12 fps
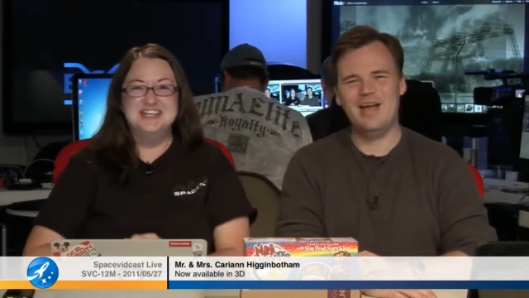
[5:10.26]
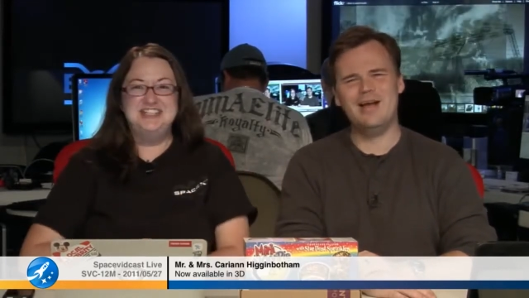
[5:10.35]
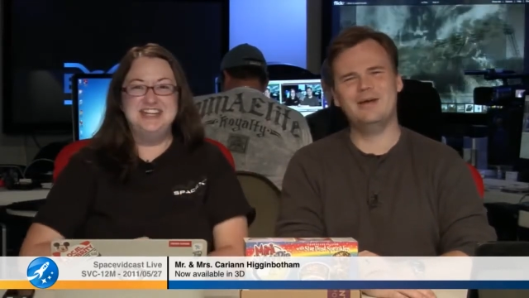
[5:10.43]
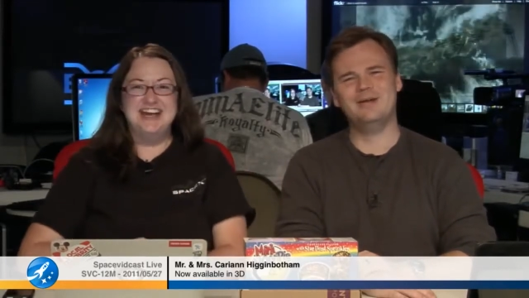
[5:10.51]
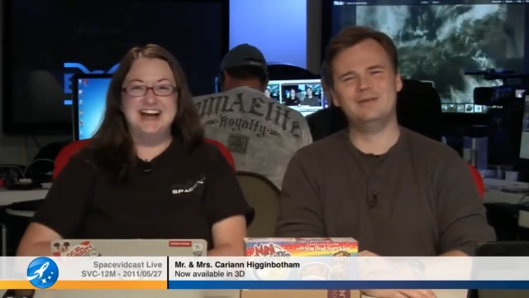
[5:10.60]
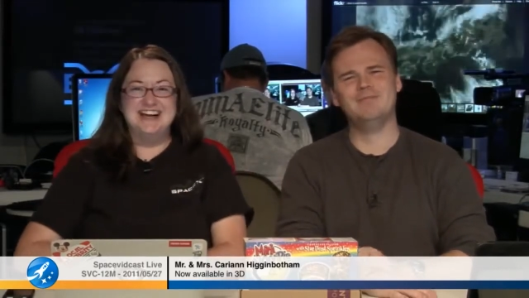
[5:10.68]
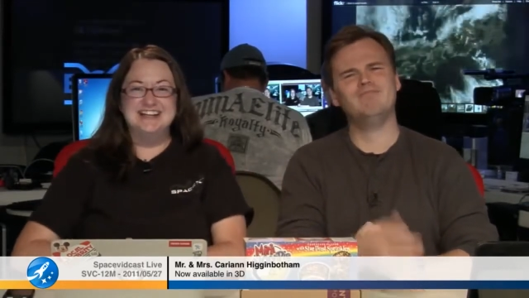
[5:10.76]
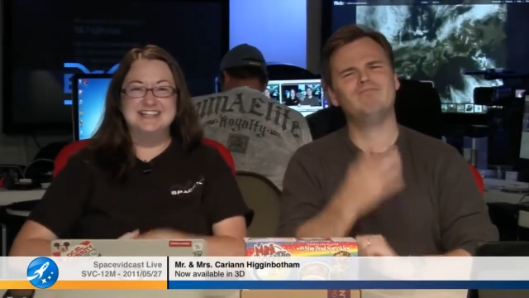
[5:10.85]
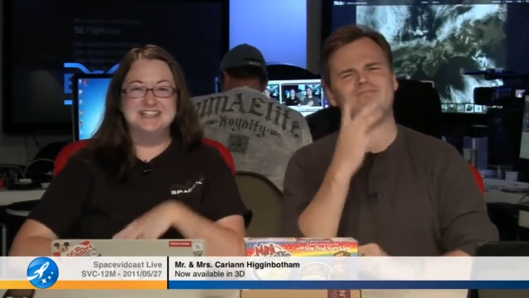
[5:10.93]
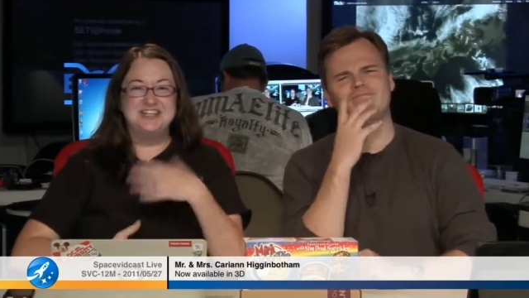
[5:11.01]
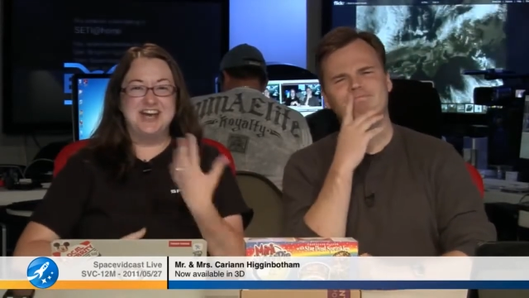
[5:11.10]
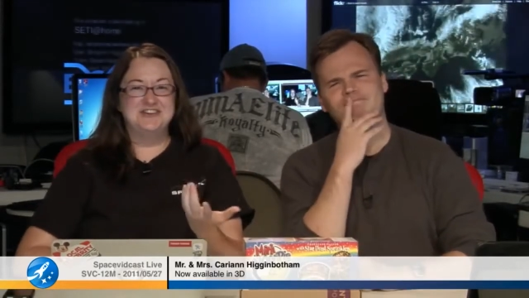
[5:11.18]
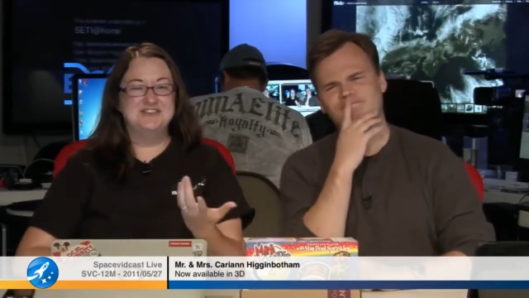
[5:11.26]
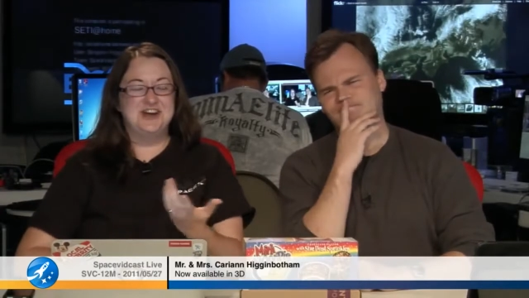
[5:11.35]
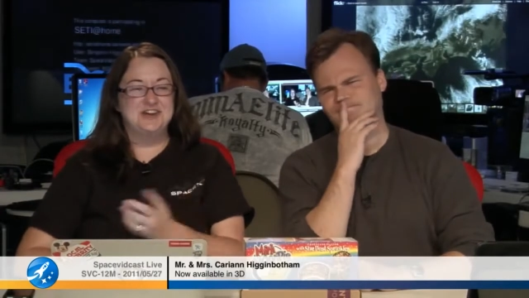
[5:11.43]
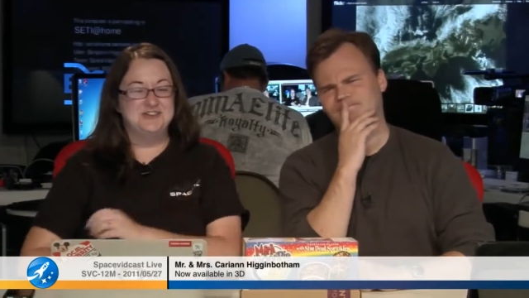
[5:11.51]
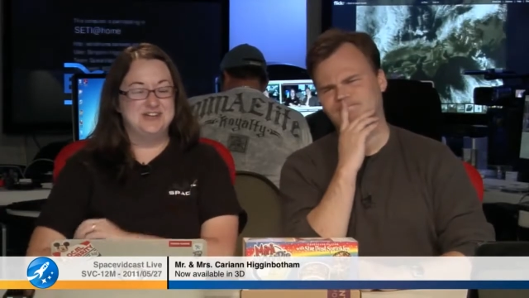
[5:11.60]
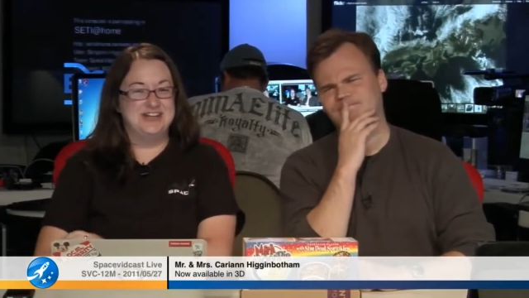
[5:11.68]
Speaker 1: She, uh, she got her
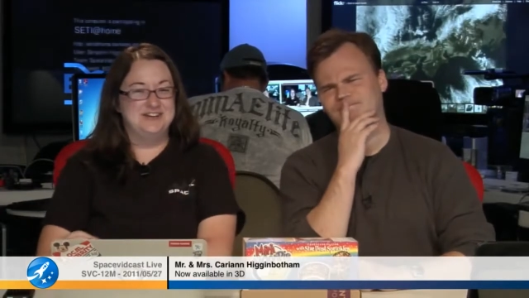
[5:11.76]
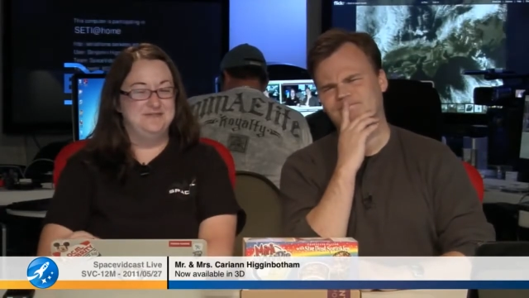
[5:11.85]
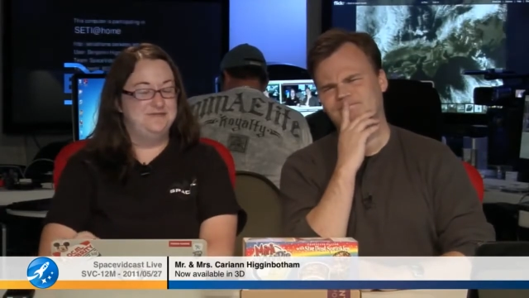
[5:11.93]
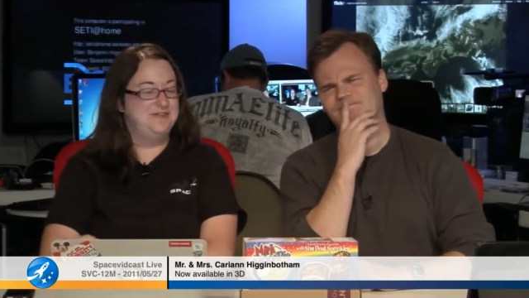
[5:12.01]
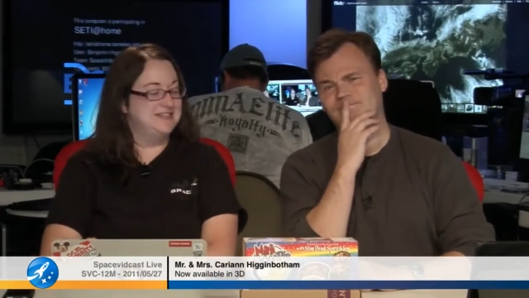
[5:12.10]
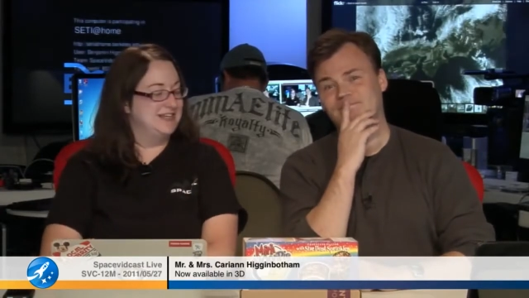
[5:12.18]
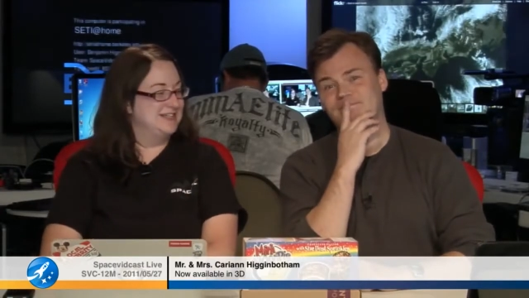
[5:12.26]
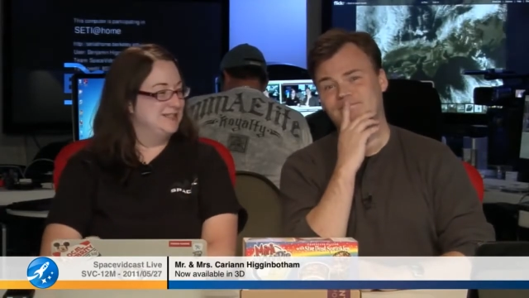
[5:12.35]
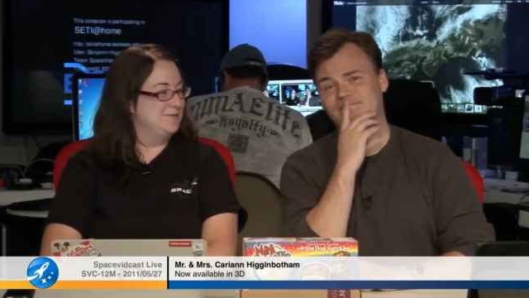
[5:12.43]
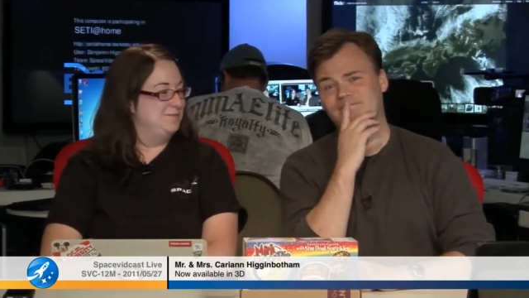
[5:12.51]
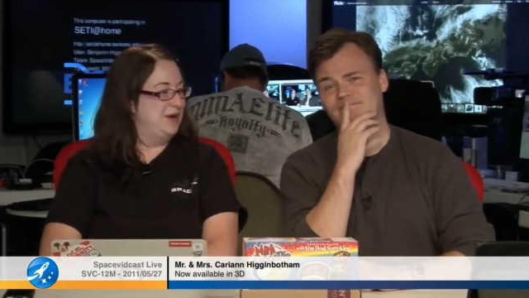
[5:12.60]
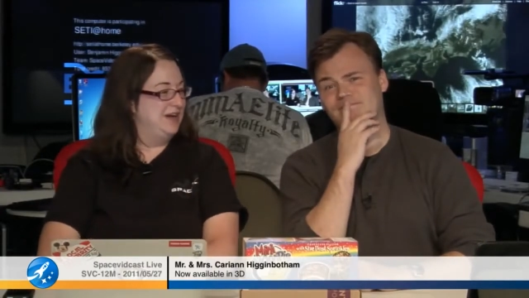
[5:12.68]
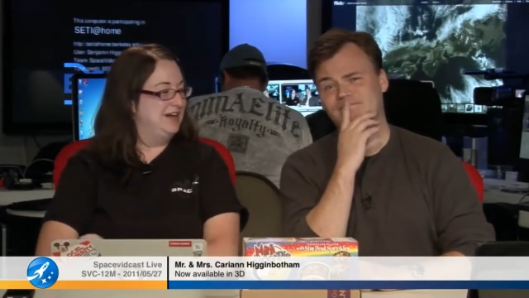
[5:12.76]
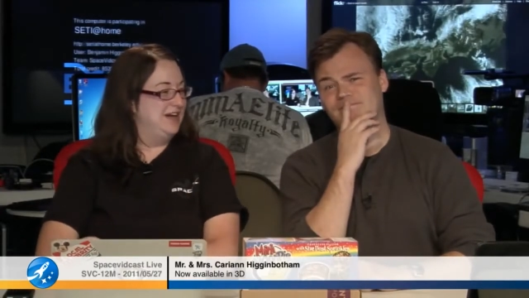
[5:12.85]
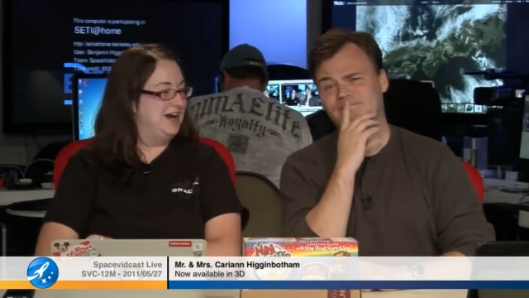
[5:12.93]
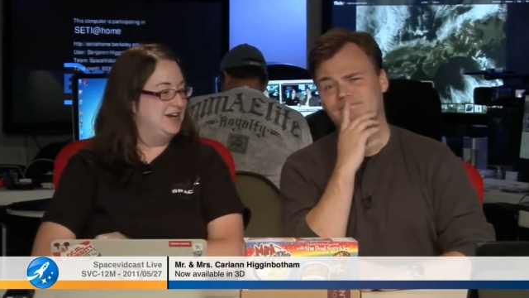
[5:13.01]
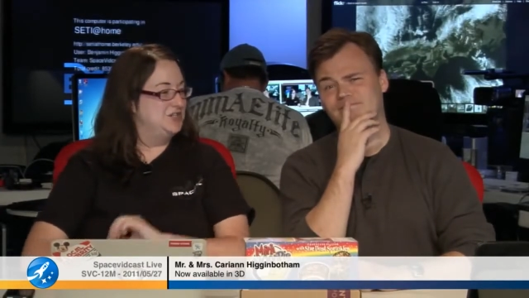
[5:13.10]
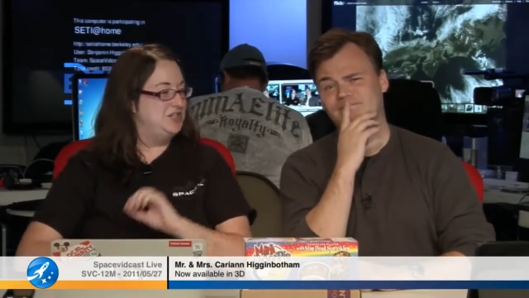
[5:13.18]
doctorate in physics, but
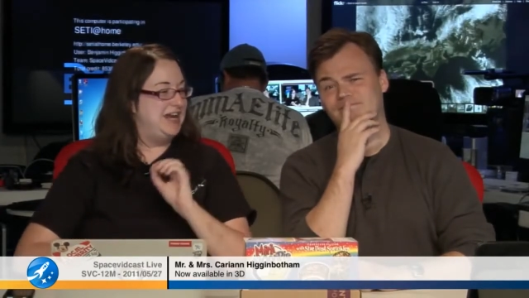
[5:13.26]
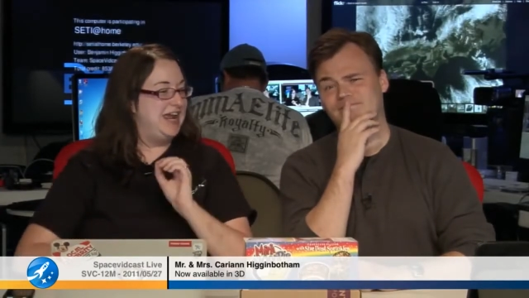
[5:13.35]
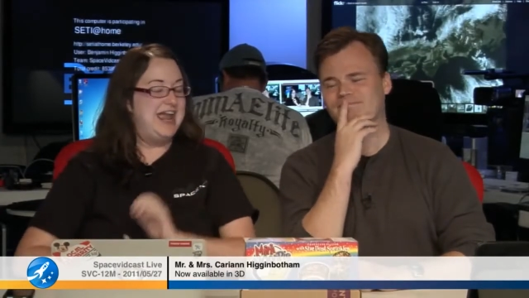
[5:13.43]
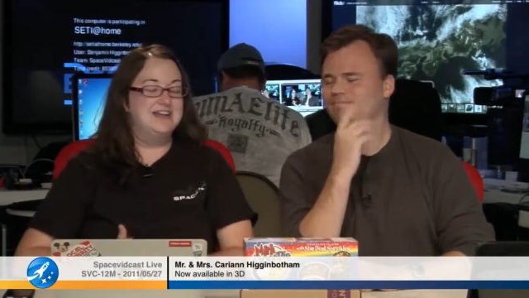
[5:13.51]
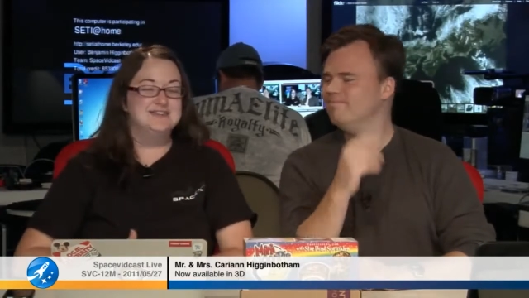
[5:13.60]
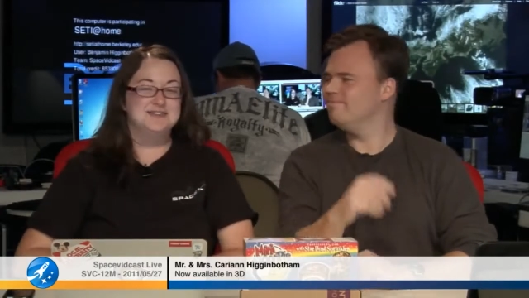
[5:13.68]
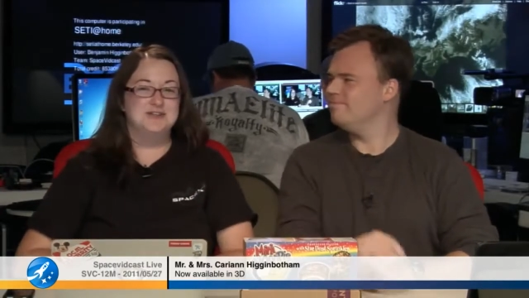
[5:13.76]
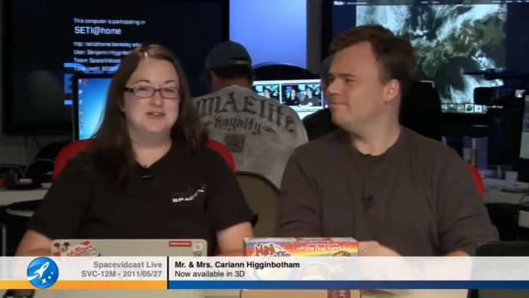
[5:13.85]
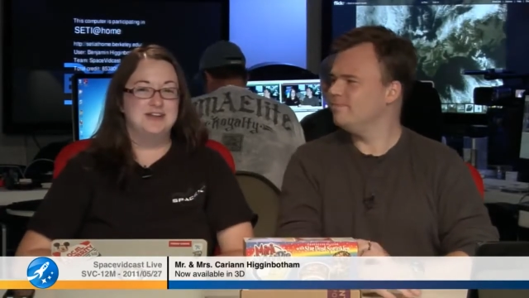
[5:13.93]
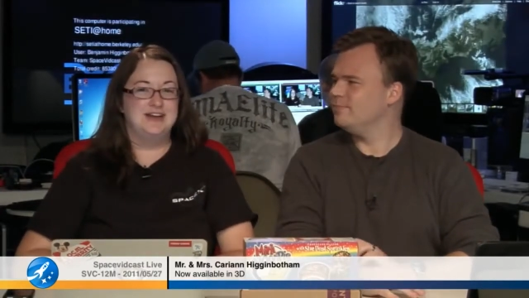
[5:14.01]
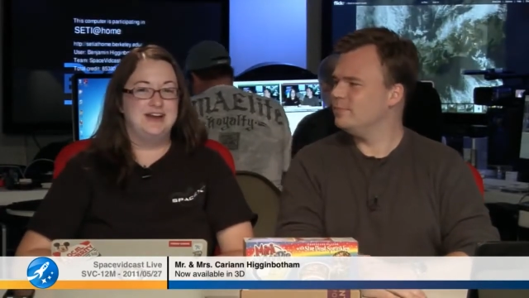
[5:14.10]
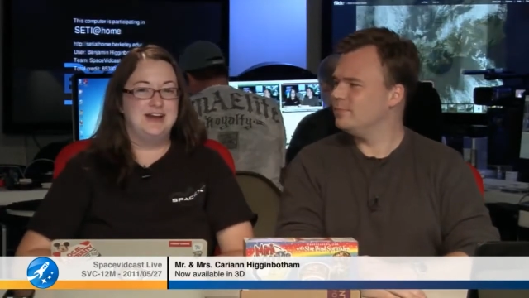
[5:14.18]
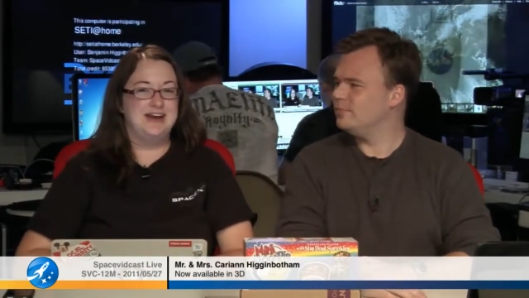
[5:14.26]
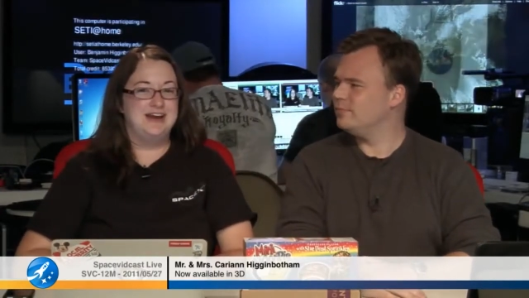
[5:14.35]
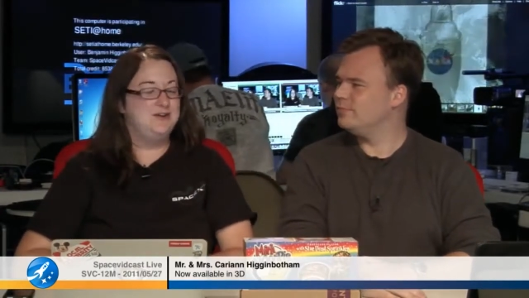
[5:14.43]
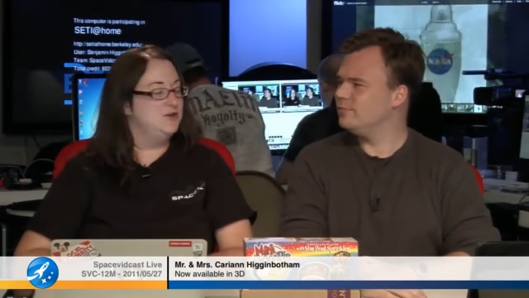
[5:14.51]
uh, she answered a